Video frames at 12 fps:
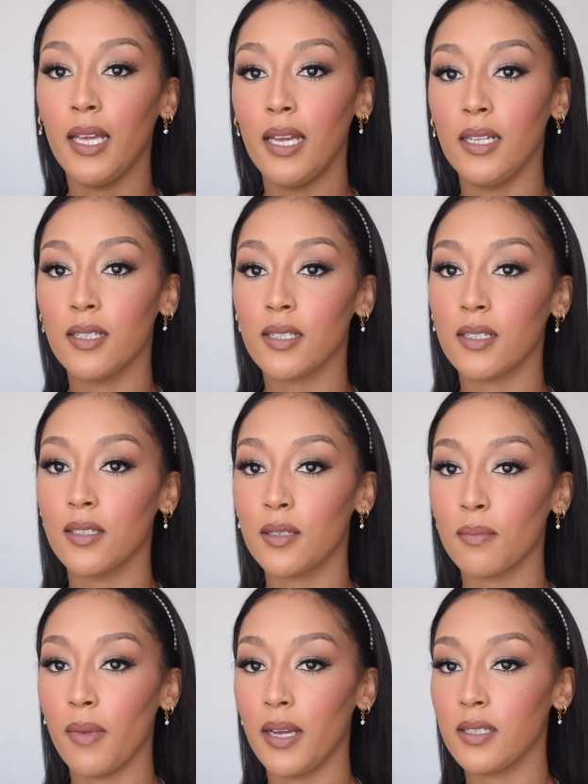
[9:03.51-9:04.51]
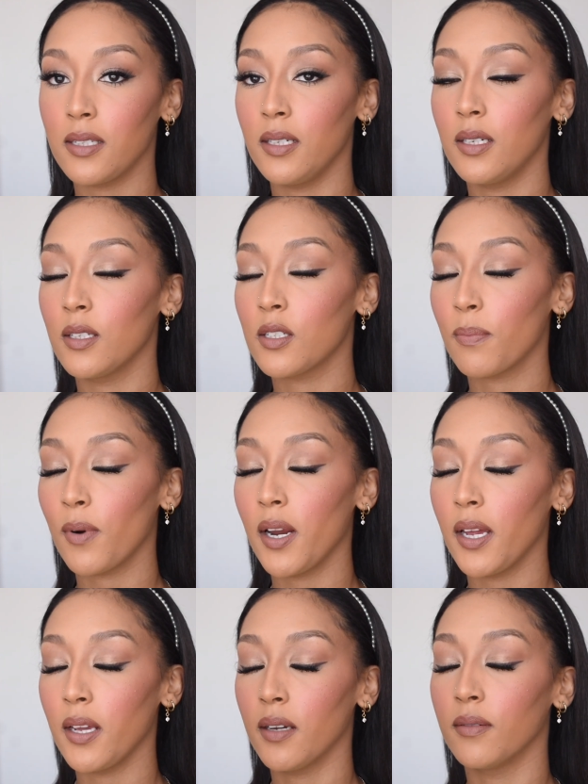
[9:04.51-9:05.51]
Instant Matte Setting
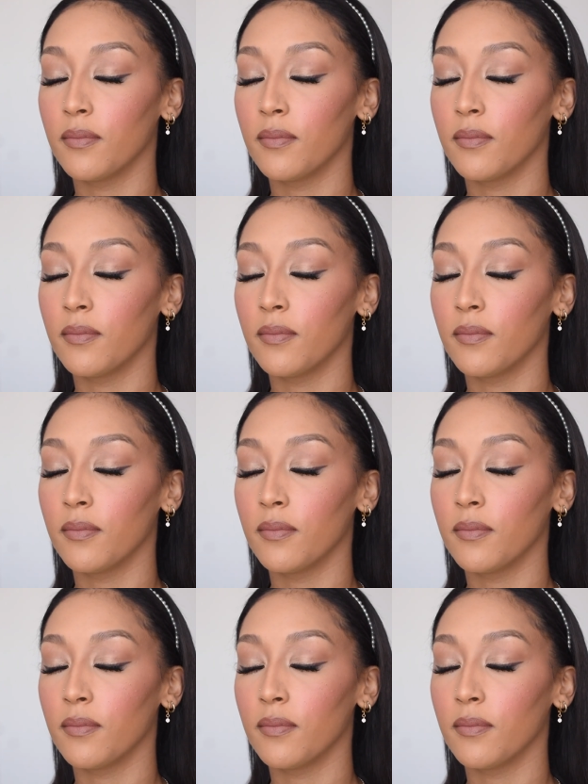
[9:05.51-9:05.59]
Spray.